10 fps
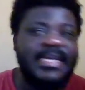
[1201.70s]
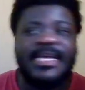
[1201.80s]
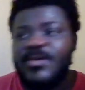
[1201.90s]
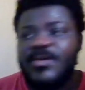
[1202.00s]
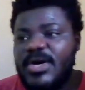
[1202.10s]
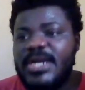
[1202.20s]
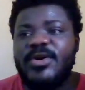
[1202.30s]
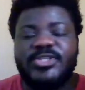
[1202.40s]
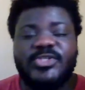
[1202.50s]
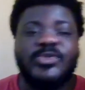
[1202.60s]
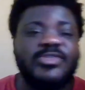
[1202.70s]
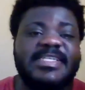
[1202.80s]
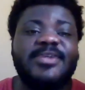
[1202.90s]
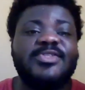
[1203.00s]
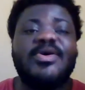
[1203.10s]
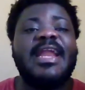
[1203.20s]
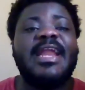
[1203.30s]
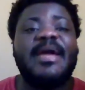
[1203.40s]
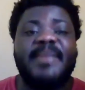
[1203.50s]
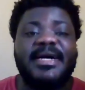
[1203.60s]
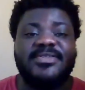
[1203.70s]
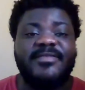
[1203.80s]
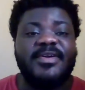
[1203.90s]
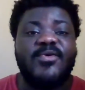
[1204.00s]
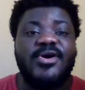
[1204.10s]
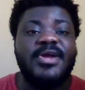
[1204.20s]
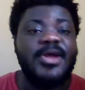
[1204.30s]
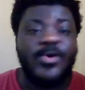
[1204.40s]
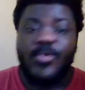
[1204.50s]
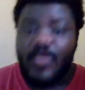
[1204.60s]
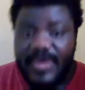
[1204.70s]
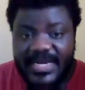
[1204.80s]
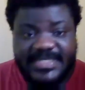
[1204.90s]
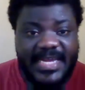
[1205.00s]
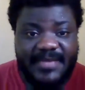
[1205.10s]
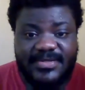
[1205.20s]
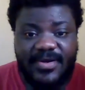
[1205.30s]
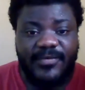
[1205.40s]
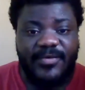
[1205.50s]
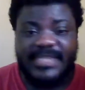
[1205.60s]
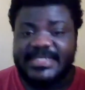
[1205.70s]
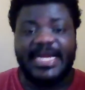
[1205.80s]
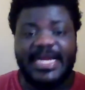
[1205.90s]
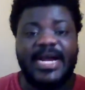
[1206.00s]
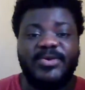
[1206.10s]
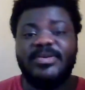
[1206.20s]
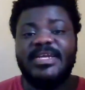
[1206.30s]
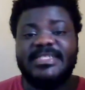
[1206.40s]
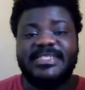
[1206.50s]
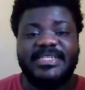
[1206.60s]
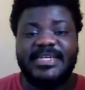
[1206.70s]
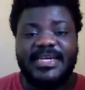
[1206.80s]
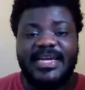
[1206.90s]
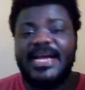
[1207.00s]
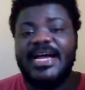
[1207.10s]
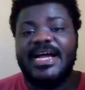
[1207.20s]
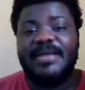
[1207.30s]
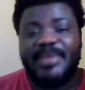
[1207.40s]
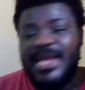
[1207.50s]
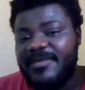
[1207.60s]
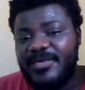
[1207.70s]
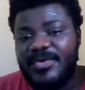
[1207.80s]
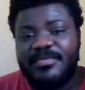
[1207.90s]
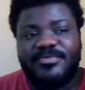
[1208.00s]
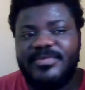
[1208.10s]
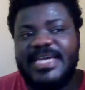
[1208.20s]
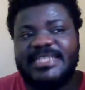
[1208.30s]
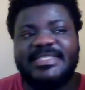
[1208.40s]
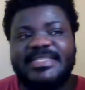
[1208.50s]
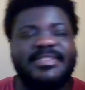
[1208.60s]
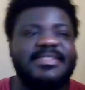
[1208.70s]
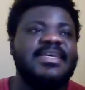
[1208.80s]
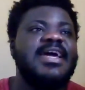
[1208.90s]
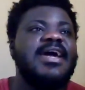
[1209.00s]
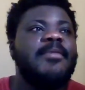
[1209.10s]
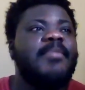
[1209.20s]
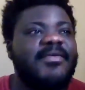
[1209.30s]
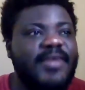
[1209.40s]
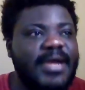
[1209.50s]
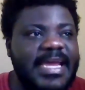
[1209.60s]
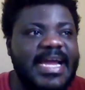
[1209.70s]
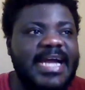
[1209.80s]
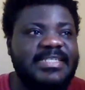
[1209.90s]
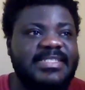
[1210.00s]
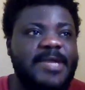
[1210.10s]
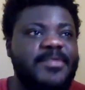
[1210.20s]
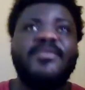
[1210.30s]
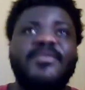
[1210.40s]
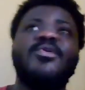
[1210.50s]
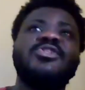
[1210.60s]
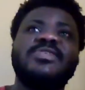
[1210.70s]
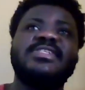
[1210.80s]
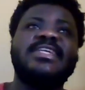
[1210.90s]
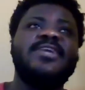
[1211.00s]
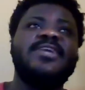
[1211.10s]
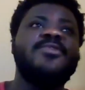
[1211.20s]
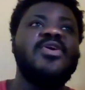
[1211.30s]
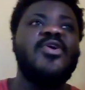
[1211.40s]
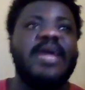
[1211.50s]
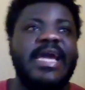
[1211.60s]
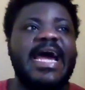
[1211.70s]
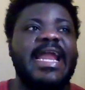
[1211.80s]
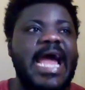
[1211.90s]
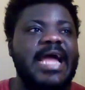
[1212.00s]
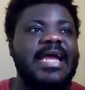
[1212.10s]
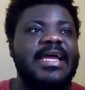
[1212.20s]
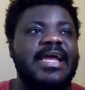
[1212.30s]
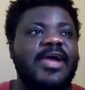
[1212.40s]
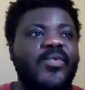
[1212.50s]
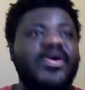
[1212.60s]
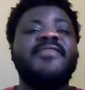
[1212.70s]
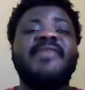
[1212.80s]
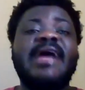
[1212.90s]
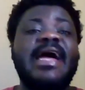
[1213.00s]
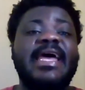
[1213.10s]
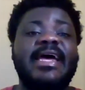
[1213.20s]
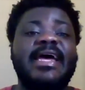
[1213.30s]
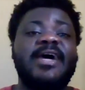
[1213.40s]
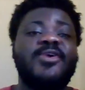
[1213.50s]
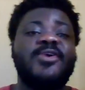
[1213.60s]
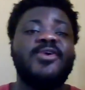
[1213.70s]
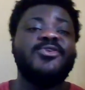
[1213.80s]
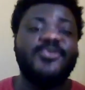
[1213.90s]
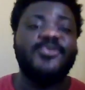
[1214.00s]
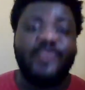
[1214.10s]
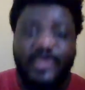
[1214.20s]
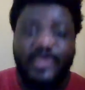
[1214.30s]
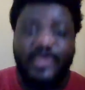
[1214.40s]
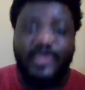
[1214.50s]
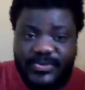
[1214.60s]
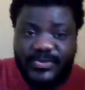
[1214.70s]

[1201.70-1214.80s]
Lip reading: and whatnot, you could scale to other parts of the world with the same software. It's a calculating platform. That's it. But for AI STEM, if you want to scale beyond Ghana, wherever else you want to